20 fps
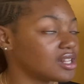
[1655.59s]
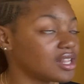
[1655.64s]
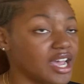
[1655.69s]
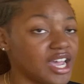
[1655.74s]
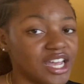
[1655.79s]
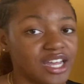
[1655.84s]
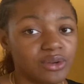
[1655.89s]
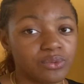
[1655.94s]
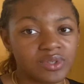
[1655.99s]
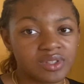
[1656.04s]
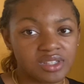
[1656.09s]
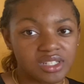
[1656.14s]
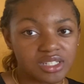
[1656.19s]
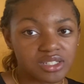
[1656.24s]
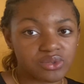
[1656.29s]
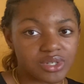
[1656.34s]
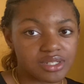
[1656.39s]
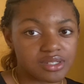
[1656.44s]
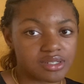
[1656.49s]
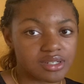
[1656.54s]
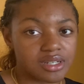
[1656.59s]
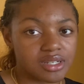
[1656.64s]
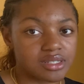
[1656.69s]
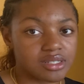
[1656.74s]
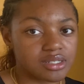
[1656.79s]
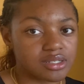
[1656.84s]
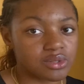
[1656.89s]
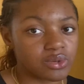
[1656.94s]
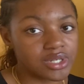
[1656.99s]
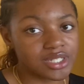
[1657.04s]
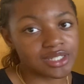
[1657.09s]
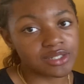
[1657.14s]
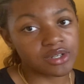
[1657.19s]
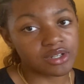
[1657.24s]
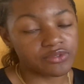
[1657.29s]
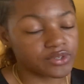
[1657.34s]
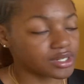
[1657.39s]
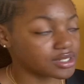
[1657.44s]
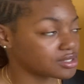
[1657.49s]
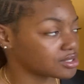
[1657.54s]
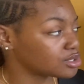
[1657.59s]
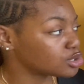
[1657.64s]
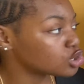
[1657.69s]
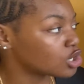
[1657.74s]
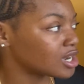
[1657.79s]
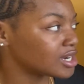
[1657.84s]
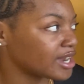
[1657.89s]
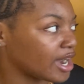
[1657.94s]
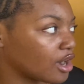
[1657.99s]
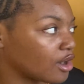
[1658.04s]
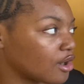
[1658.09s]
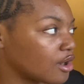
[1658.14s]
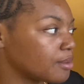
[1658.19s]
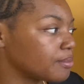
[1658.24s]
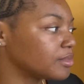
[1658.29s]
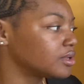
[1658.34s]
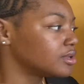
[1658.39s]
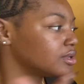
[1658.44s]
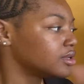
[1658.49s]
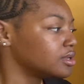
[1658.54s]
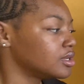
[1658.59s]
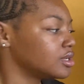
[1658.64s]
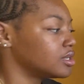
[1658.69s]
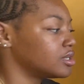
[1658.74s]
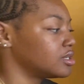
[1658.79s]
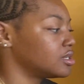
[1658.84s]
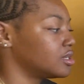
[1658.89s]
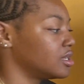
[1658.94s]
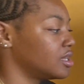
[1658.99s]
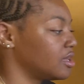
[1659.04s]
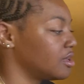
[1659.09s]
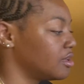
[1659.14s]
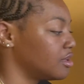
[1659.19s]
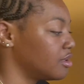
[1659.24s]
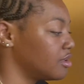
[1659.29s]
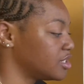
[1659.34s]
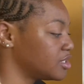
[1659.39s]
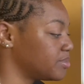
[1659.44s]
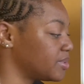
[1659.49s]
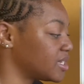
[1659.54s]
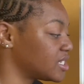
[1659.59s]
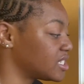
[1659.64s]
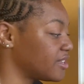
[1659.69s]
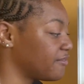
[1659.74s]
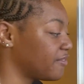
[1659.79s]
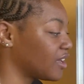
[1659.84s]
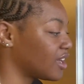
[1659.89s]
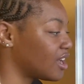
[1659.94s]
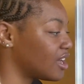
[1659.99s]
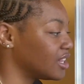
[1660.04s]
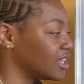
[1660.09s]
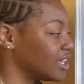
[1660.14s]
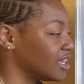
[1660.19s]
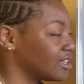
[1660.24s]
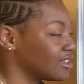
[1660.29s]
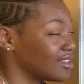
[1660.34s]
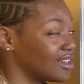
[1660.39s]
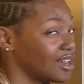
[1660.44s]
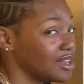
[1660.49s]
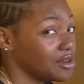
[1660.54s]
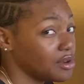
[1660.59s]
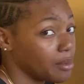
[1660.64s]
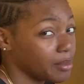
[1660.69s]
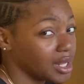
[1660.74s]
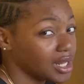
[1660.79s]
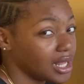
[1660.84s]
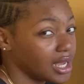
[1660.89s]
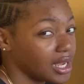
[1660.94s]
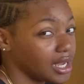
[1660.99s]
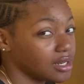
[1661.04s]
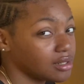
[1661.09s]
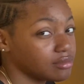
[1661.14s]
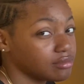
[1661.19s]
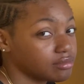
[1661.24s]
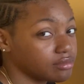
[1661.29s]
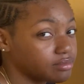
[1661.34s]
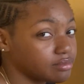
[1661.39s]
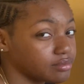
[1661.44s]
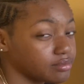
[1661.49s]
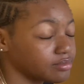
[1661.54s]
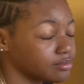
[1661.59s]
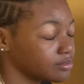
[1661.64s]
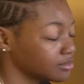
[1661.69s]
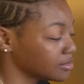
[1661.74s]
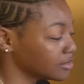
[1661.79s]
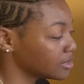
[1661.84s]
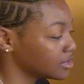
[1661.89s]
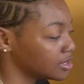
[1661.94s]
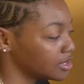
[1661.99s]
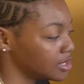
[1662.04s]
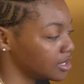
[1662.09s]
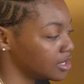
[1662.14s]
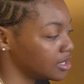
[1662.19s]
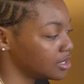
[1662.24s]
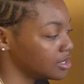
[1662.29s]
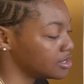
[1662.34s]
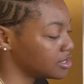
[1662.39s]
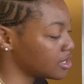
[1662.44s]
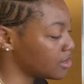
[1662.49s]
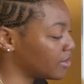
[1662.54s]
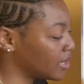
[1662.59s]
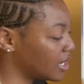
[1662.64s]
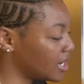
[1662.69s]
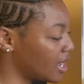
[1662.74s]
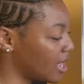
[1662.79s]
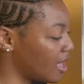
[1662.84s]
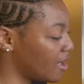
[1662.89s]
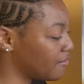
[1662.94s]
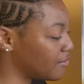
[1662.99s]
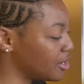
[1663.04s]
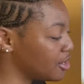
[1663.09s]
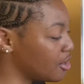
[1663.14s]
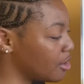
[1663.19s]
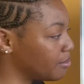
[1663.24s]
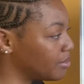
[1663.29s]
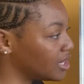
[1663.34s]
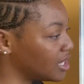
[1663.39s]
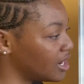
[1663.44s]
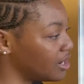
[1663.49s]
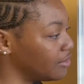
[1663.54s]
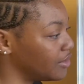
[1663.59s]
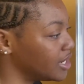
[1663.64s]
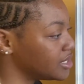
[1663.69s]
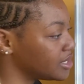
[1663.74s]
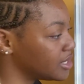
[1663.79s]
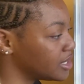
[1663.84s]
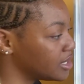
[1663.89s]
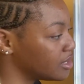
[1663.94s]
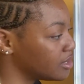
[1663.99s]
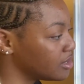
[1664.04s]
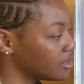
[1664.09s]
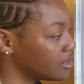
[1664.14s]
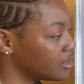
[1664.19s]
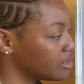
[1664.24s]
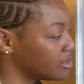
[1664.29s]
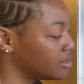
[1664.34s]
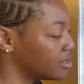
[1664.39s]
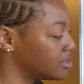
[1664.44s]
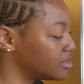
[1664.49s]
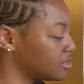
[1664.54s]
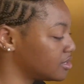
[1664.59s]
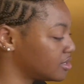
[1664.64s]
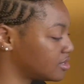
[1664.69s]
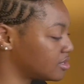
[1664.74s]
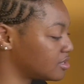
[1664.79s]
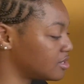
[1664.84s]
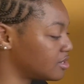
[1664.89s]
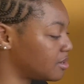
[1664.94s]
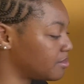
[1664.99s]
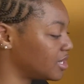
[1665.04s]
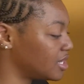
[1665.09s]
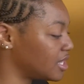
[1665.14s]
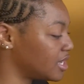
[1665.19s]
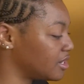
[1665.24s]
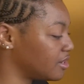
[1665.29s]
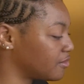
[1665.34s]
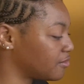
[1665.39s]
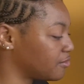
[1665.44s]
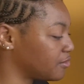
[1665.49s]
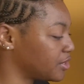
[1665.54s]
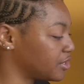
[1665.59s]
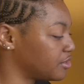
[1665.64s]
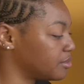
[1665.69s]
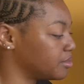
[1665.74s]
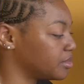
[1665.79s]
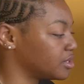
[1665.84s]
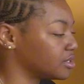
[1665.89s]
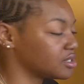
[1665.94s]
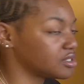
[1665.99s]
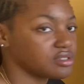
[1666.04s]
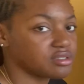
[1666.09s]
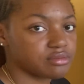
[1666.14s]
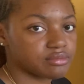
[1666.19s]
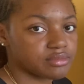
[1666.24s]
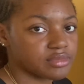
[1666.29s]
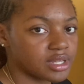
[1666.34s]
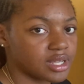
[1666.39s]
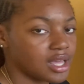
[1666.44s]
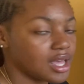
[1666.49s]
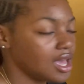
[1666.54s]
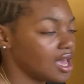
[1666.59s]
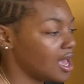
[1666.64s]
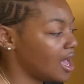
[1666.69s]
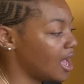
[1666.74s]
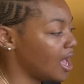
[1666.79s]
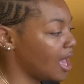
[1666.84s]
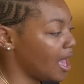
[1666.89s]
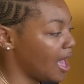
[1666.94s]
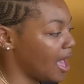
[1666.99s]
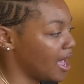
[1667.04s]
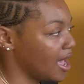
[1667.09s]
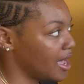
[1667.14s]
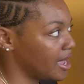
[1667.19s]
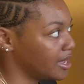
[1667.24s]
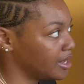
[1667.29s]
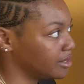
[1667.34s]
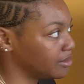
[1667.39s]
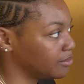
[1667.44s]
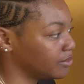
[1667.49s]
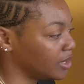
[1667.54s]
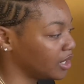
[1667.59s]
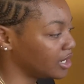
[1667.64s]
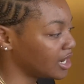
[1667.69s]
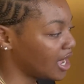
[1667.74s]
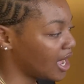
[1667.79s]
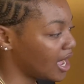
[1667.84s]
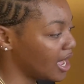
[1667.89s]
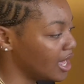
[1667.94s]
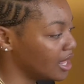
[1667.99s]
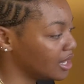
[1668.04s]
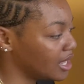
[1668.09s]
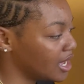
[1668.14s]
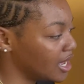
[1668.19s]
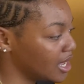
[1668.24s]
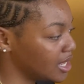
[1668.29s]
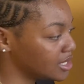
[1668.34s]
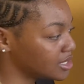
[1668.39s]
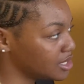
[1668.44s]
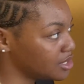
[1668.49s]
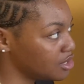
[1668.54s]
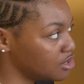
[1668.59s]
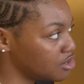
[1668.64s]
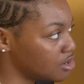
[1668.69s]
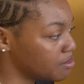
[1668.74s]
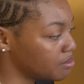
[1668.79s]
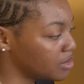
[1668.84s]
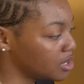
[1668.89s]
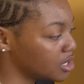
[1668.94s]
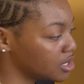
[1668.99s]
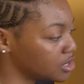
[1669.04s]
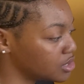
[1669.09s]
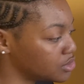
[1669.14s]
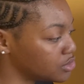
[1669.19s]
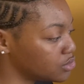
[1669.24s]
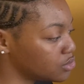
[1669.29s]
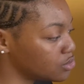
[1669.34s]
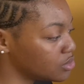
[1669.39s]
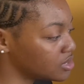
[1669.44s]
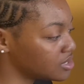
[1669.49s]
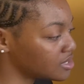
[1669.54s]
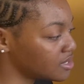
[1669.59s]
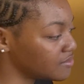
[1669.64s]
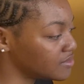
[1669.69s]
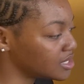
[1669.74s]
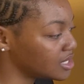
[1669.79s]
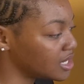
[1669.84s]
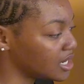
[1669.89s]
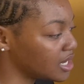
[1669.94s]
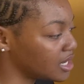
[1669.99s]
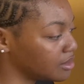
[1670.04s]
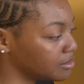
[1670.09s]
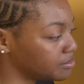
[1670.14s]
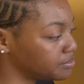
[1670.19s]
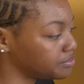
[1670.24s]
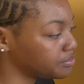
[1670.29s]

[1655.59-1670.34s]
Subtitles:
and with these questions, it's always good for us to draw a diagram, specifically a number line. So we're gonna have our number line right here. This is the number line of real numbers. And we're gonna highlight the number 279.